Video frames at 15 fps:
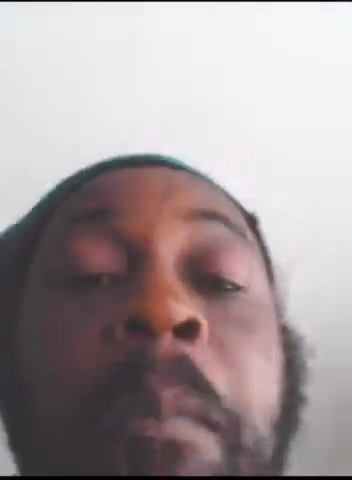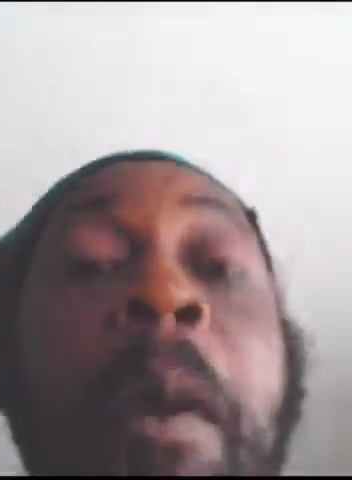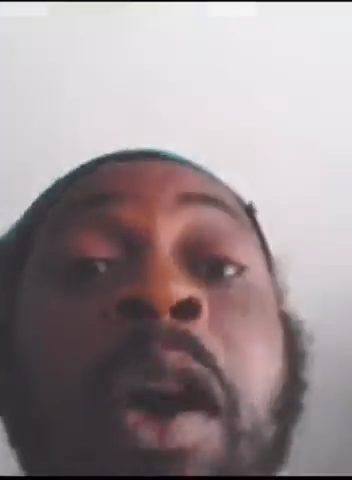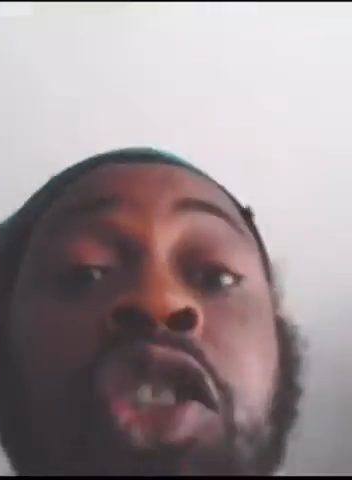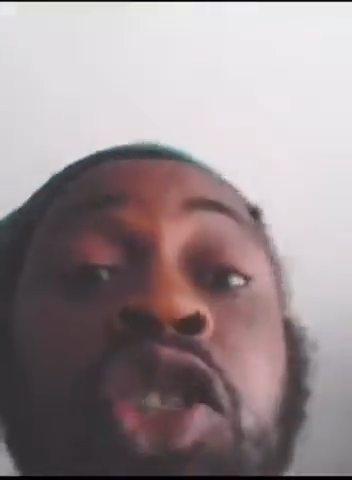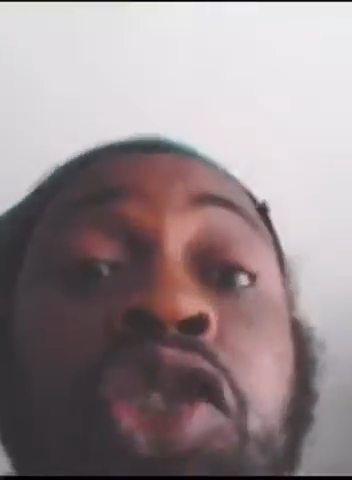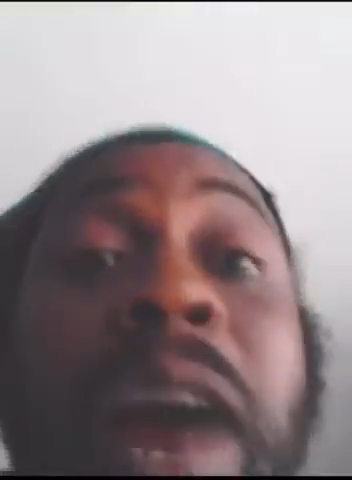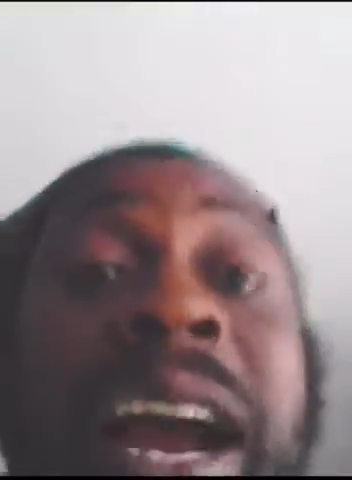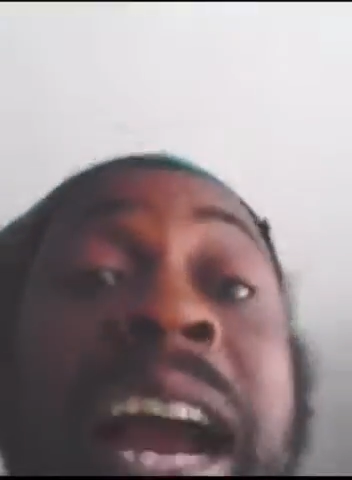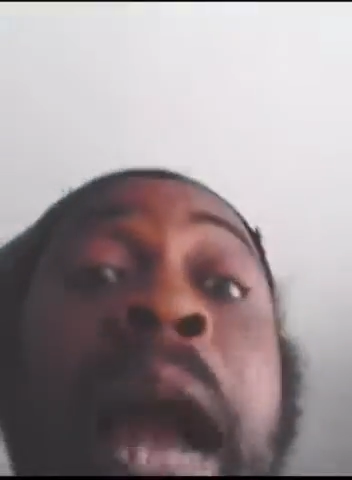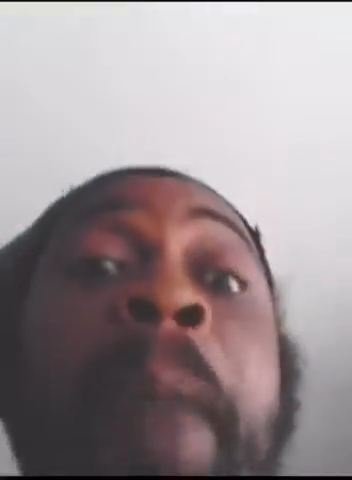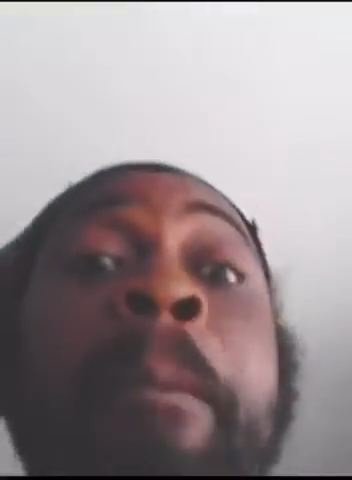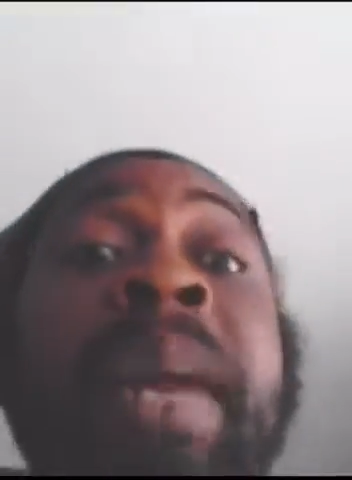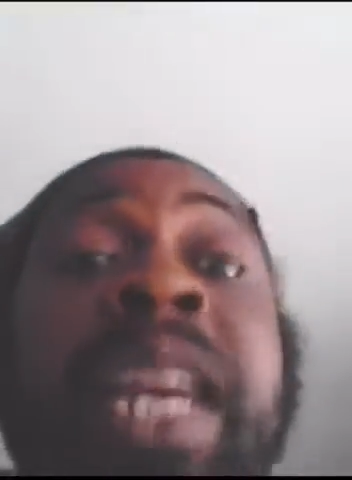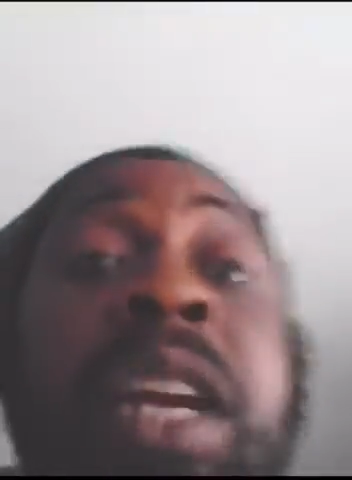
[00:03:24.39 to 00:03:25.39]
Montserrat
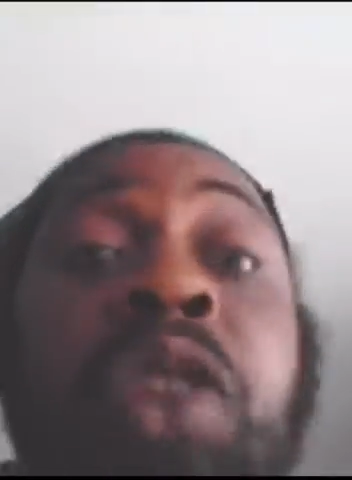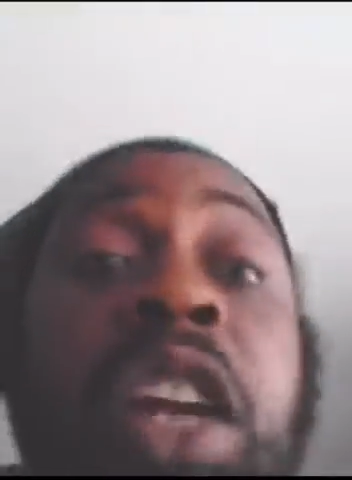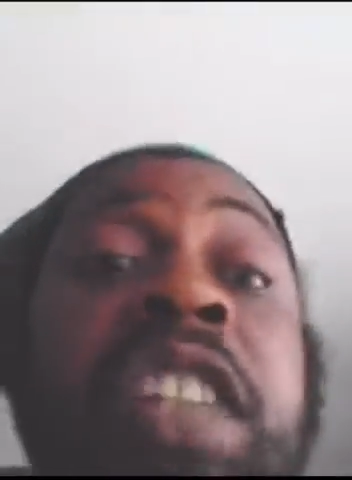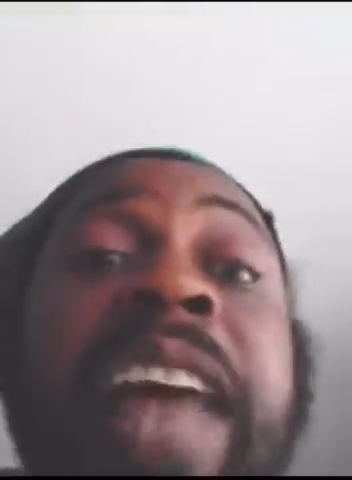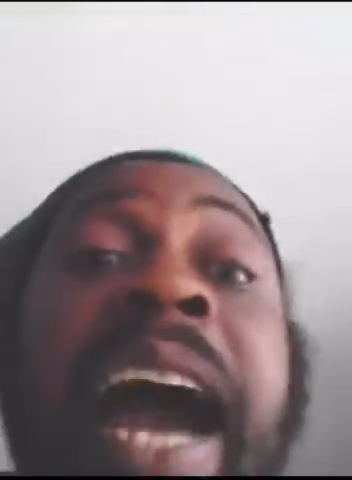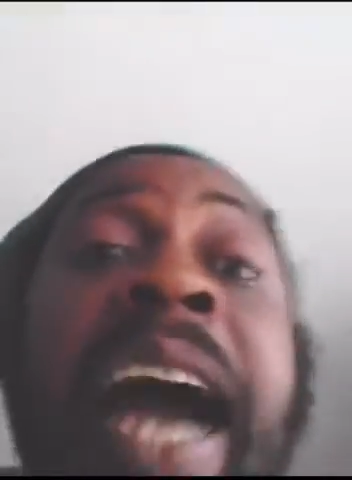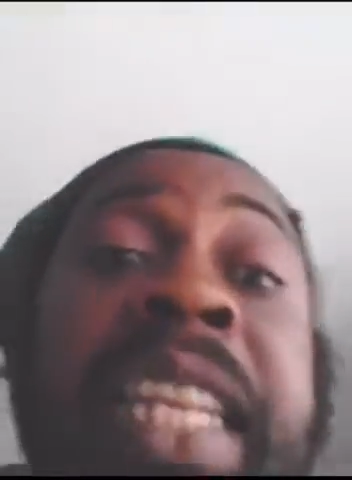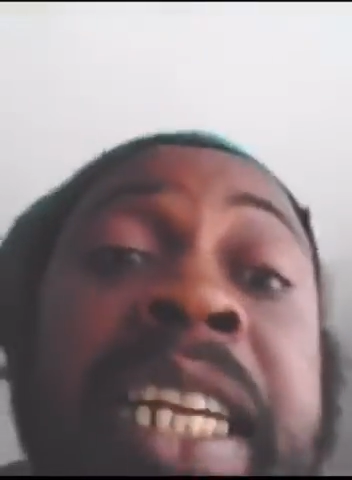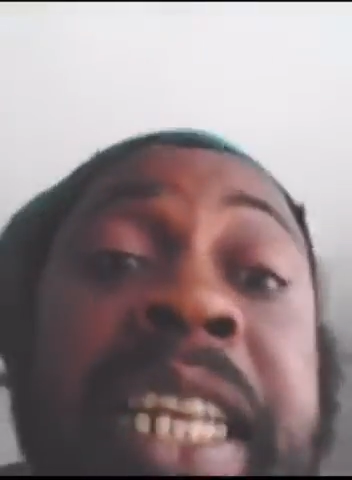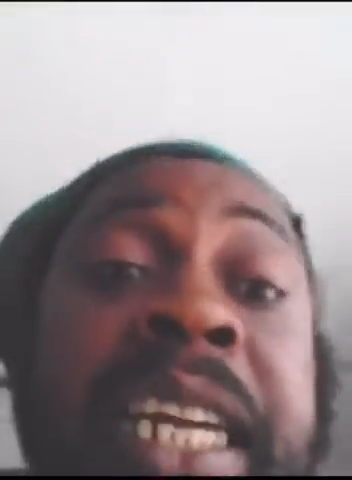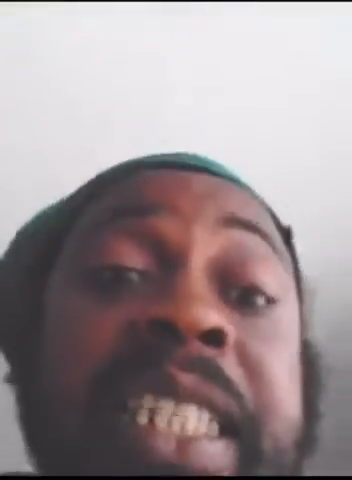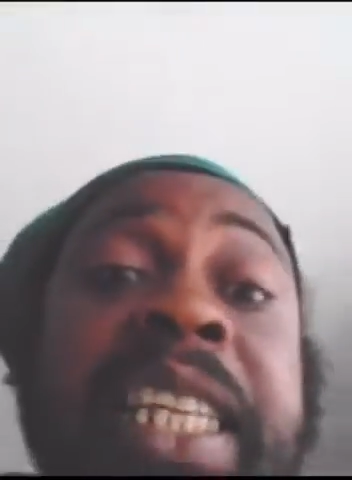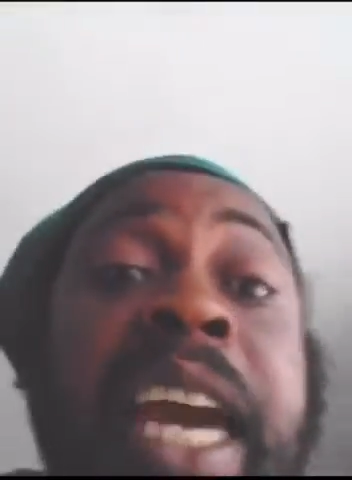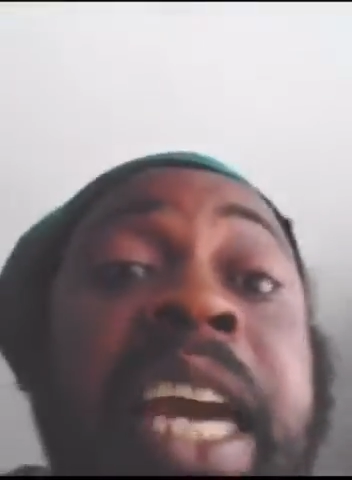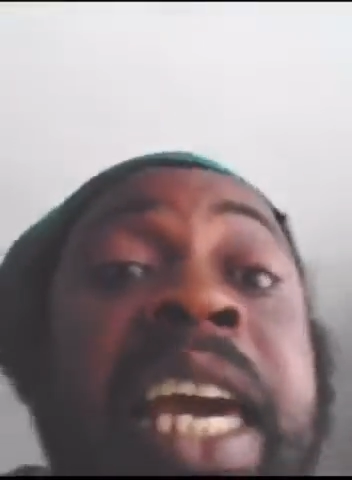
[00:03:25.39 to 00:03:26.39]
got minerals
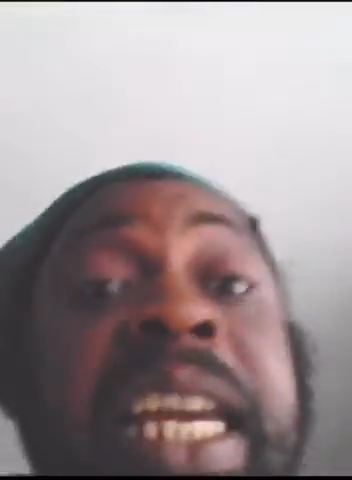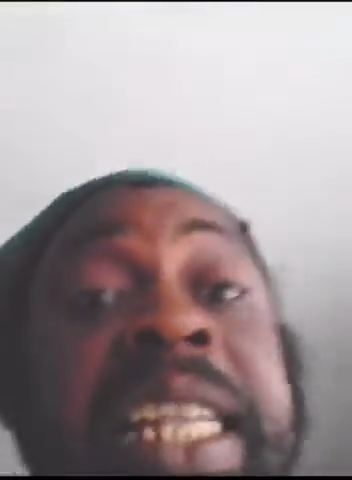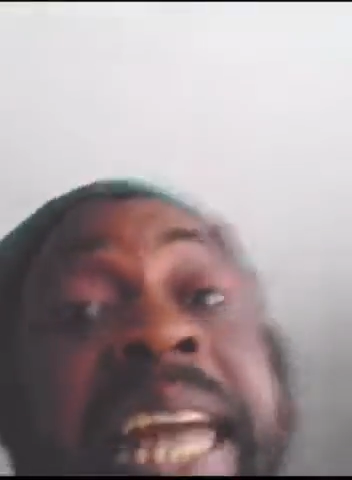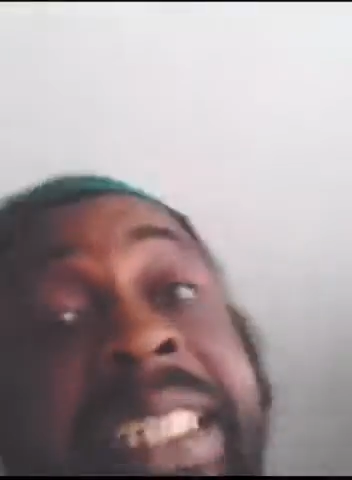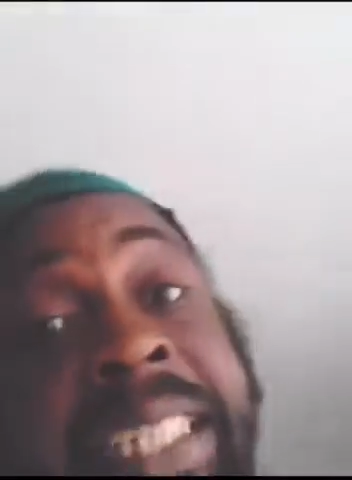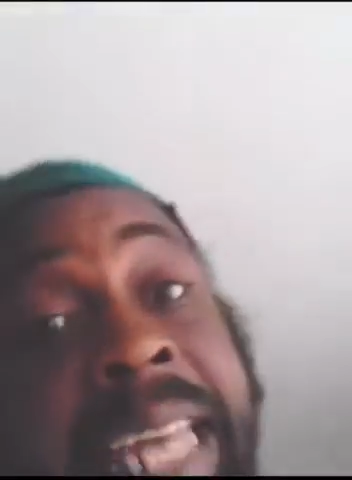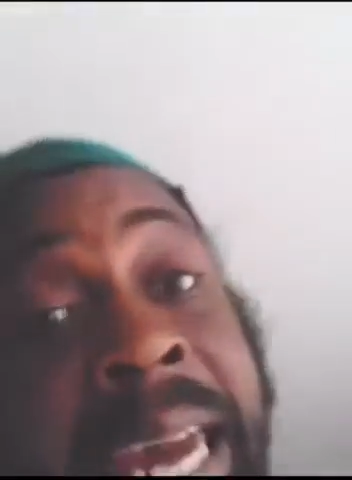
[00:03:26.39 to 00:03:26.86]
underneath there that